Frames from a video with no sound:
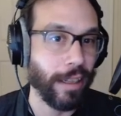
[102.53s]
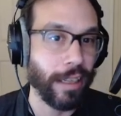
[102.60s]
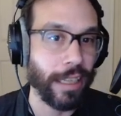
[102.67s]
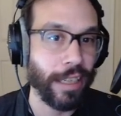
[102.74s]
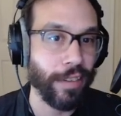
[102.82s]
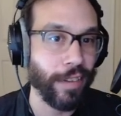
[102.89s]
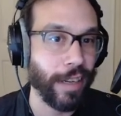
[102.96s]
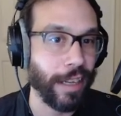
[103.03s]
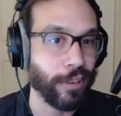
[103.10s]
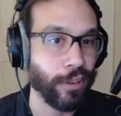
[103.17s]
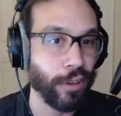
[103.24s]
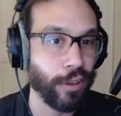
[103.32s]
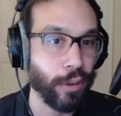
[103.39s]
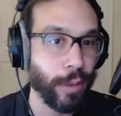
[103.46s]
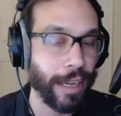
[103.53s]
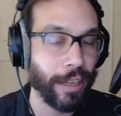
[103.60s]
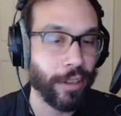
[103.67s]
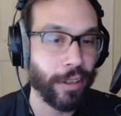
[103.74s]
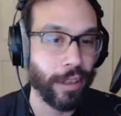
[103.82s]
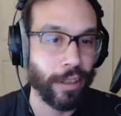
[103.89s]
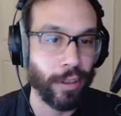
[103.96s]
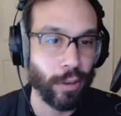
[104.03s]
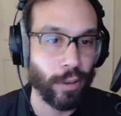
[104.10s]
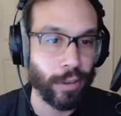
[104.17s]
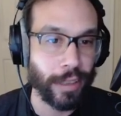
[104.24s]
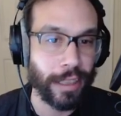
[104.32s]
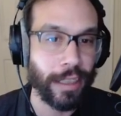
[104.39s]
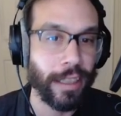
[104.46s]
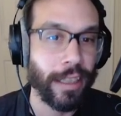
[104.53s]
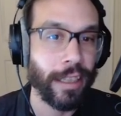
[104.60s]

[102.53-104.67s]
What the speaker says: Even as two-hander Unholy,